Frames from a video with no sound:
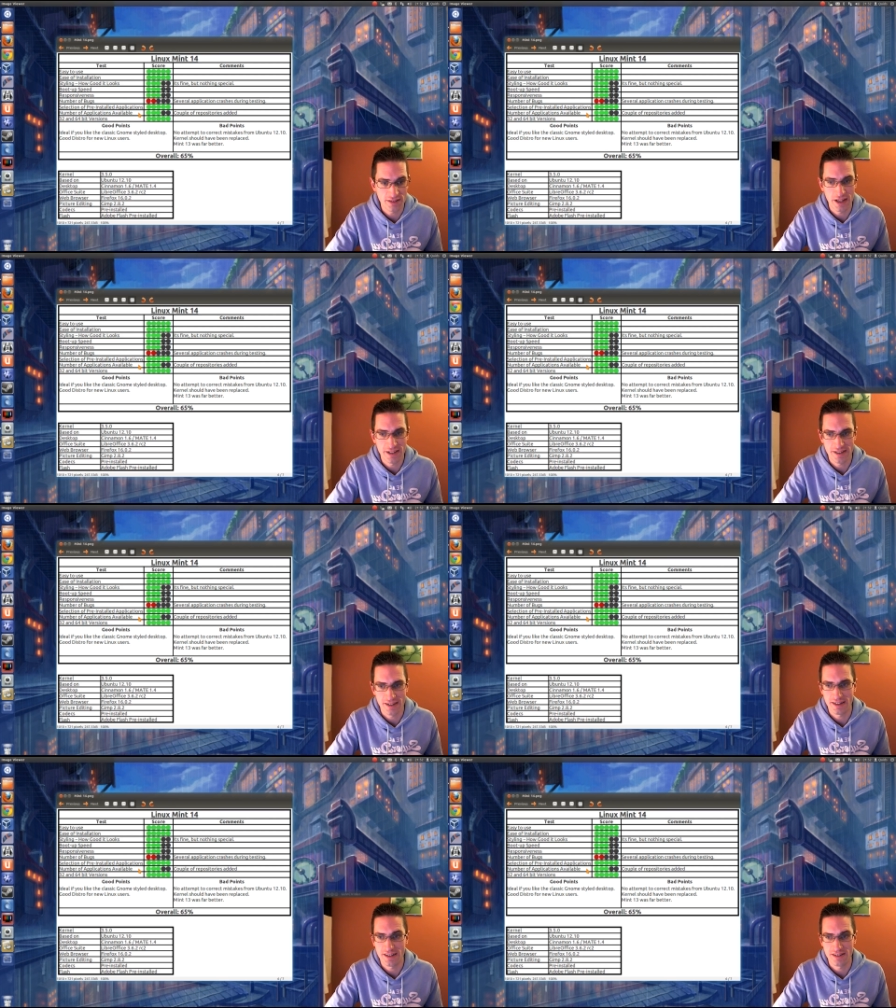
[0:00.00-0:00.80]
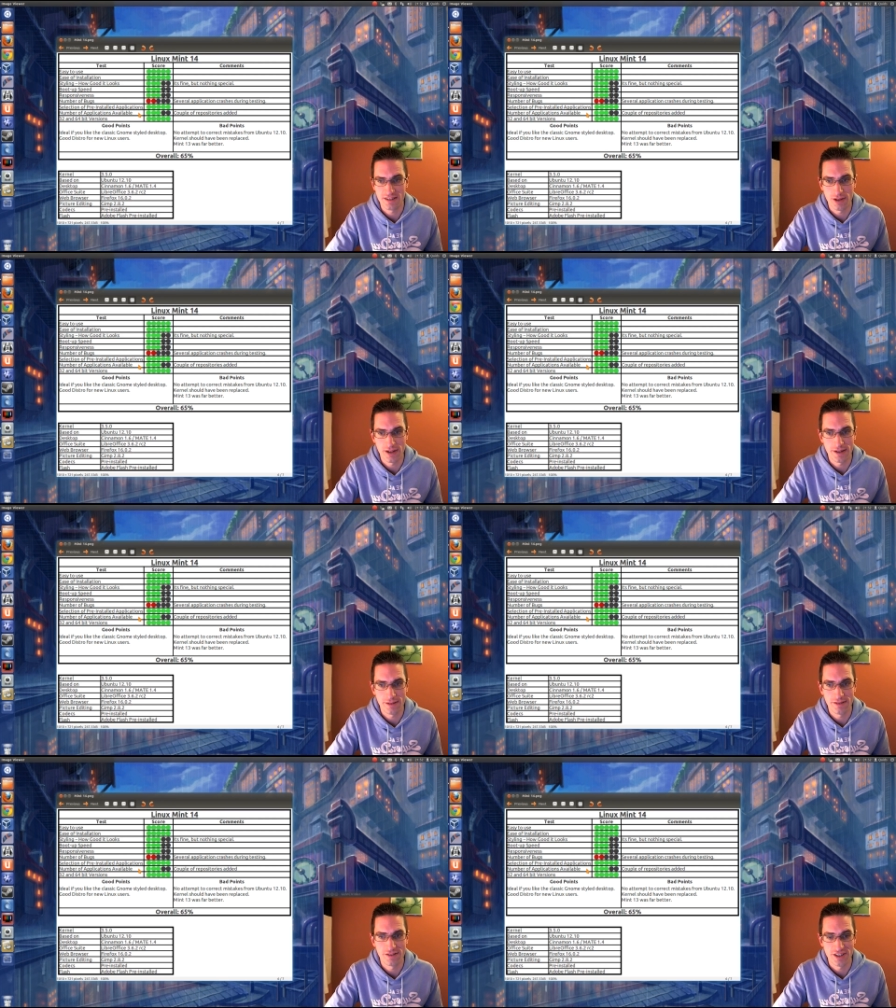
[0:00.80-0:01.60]
is better, and this is what
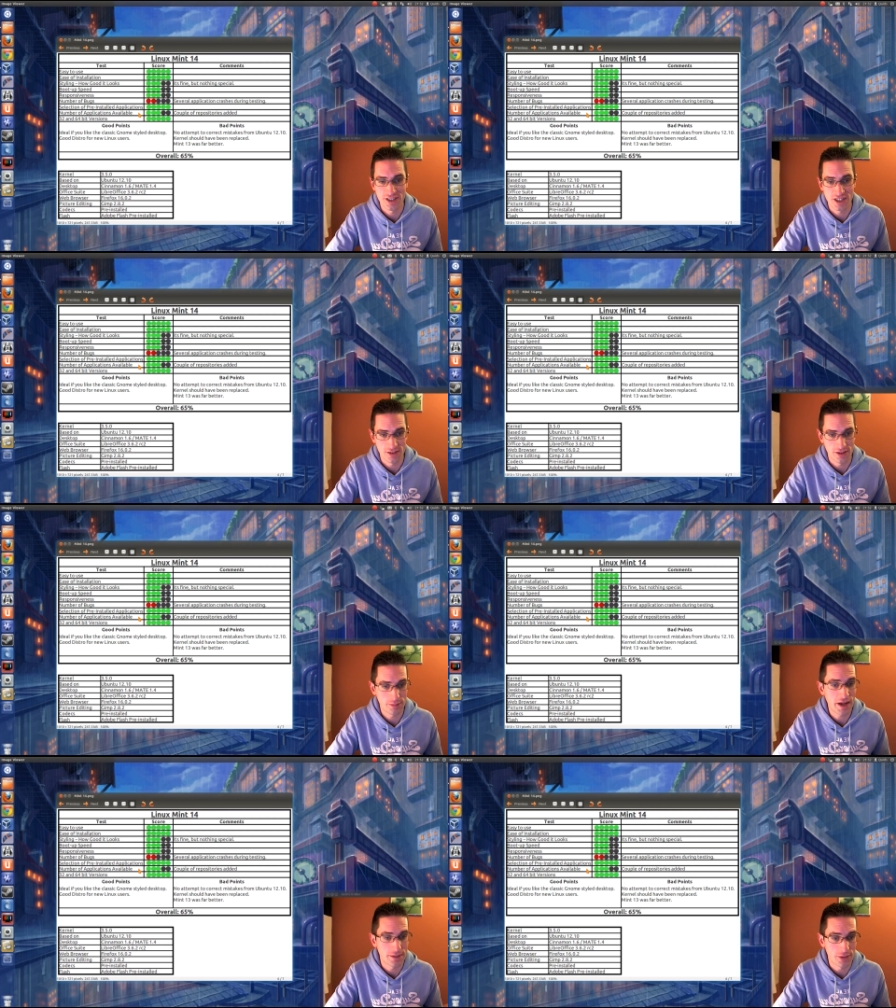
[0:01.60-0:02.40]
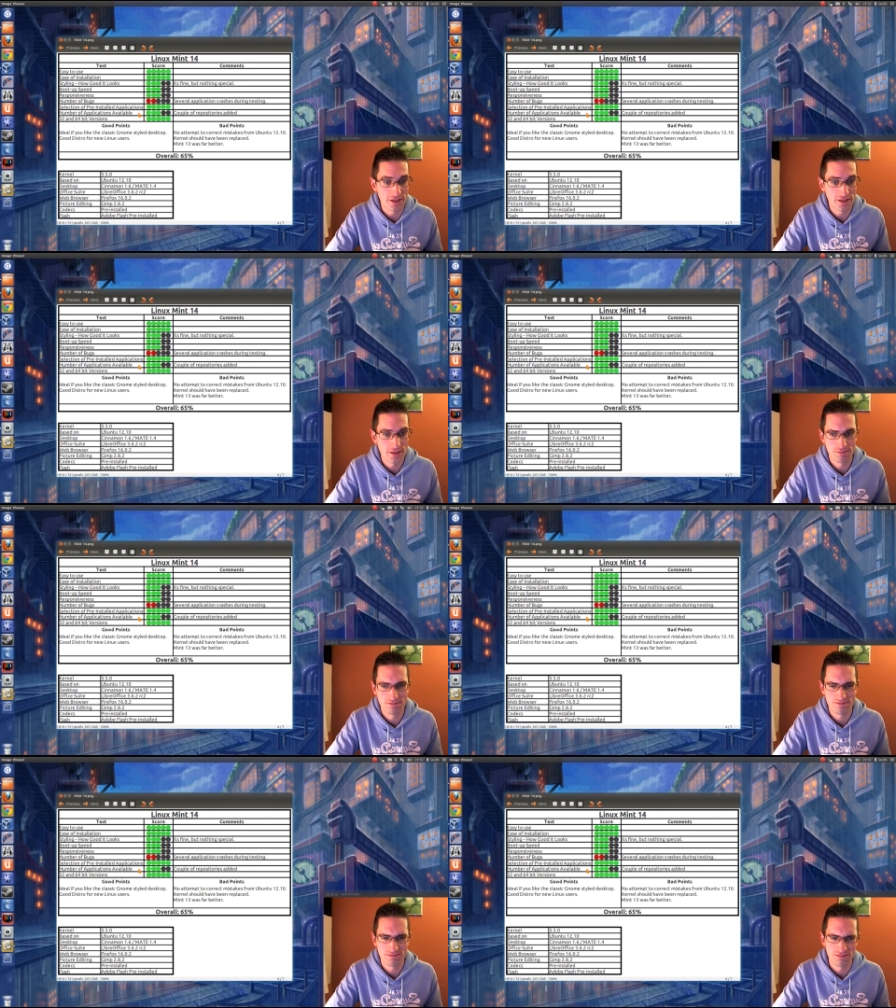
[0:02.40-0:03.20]
I suggested on the bad points.
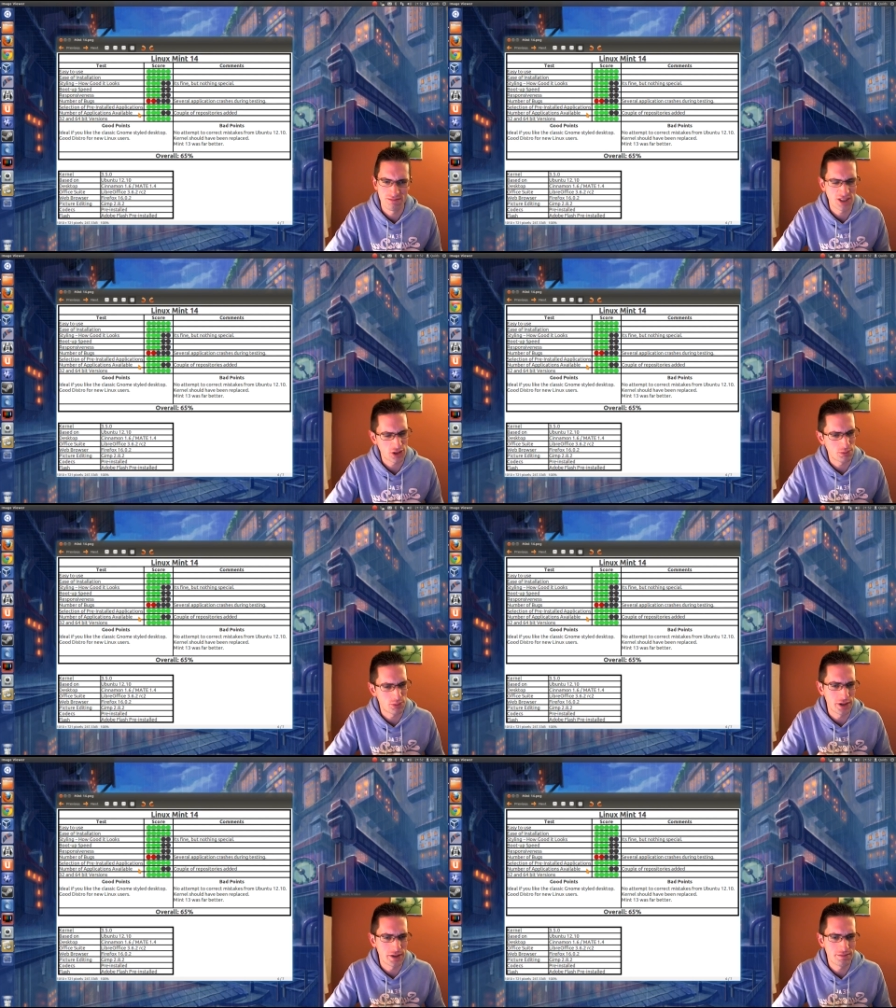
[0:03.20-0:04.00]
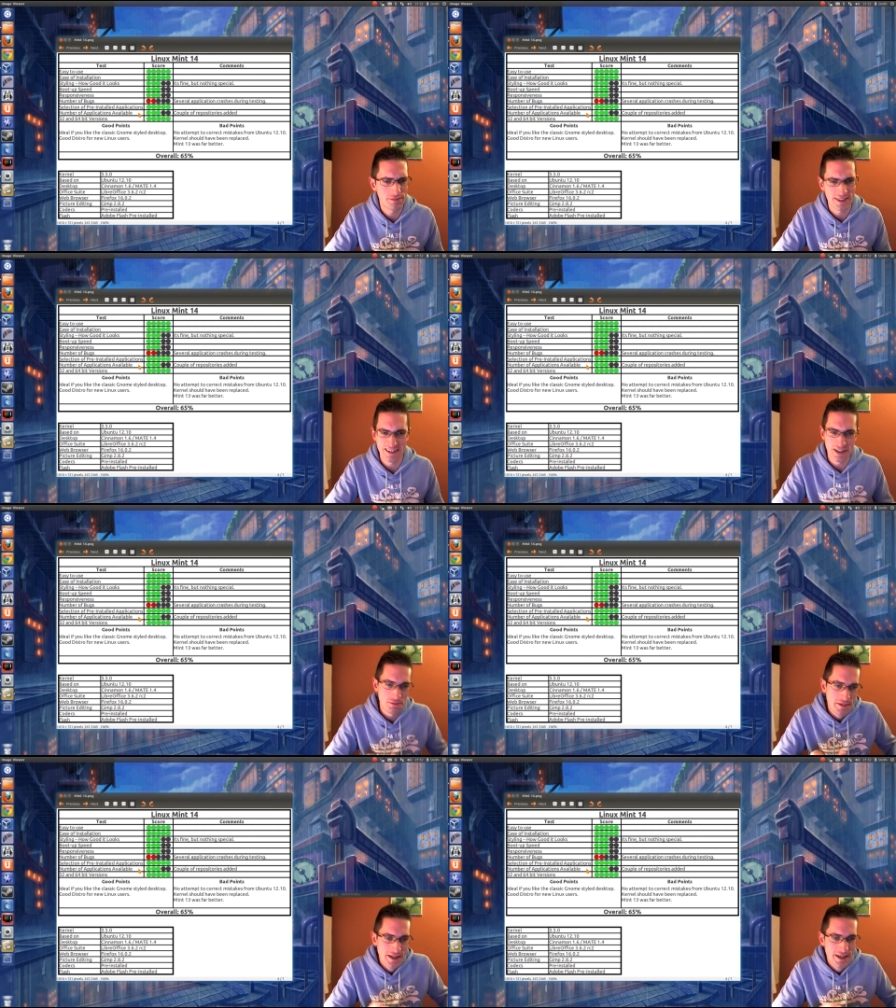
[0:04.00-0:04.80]
Was it a good point? I don't
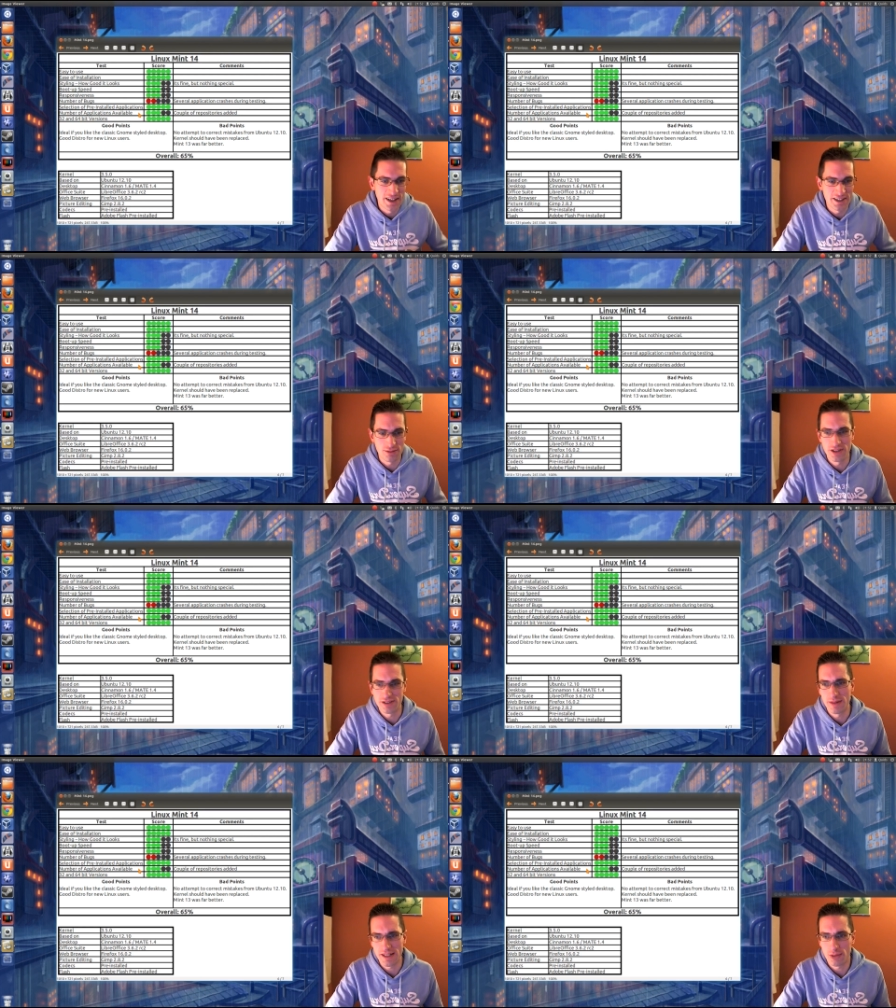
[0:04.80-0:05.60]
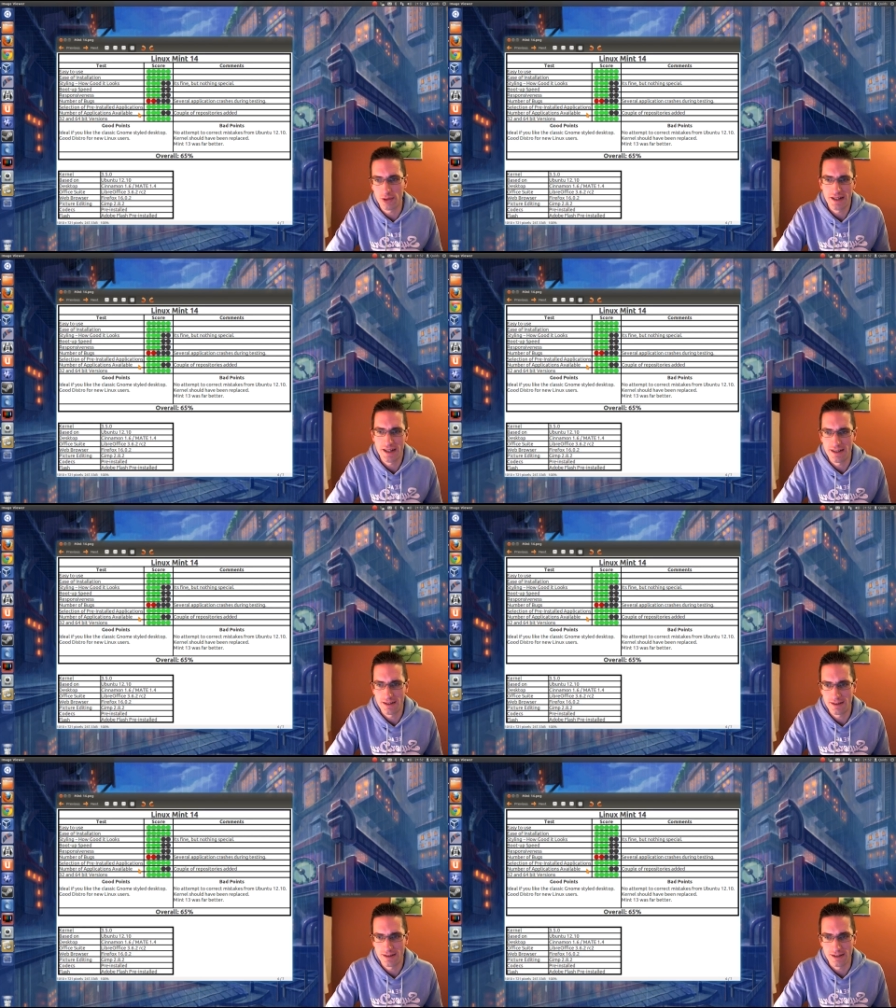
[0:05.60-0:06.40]
know. I just wanted to make the point there
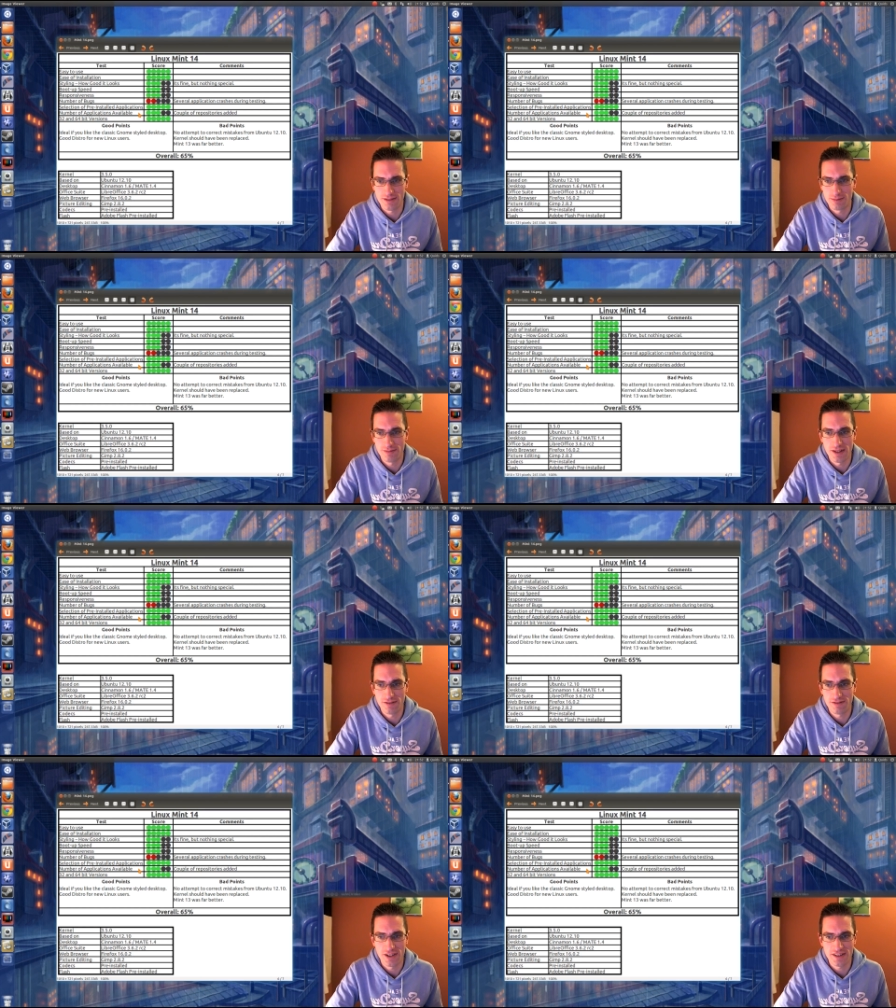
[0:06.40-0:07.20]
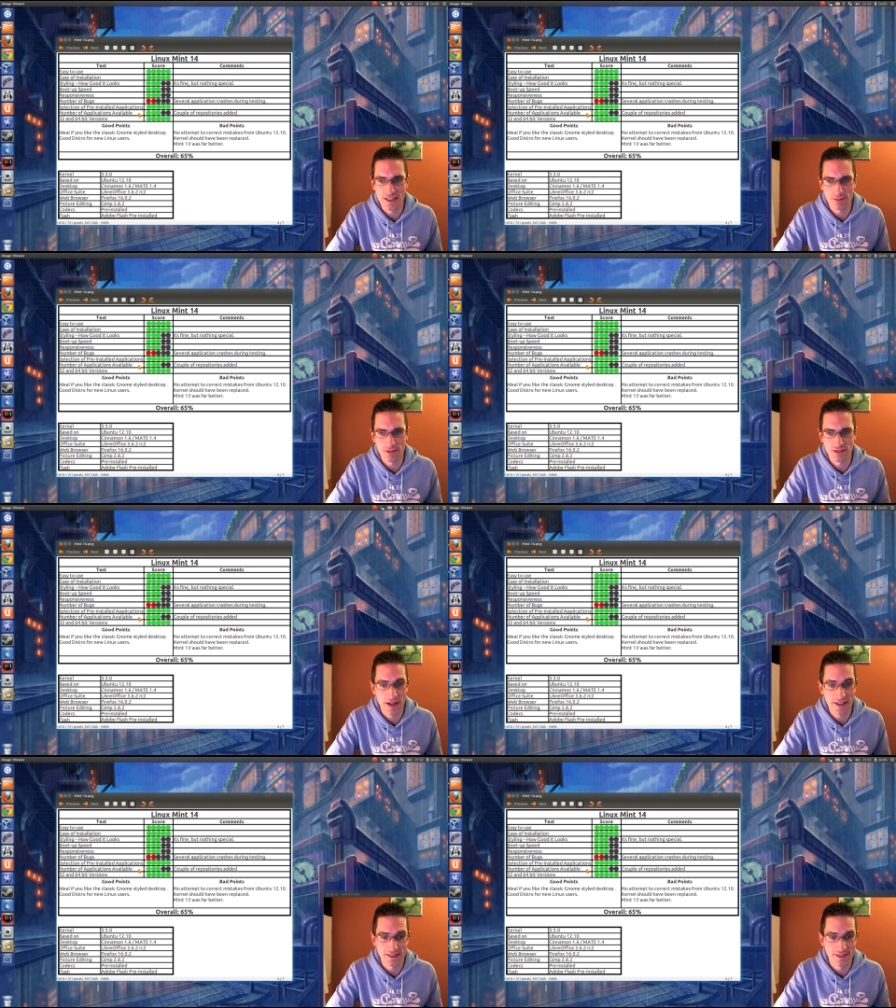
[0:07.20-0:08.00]
that Linux Mint thirteen
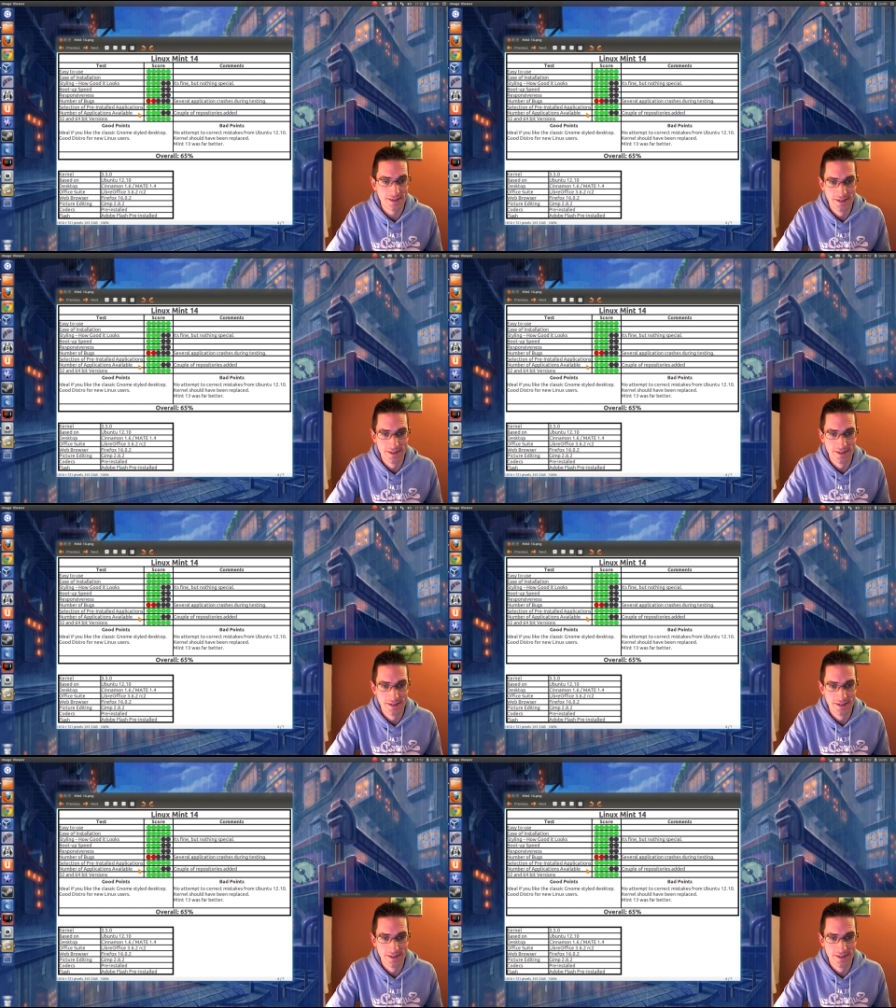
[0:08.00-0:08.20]
was better.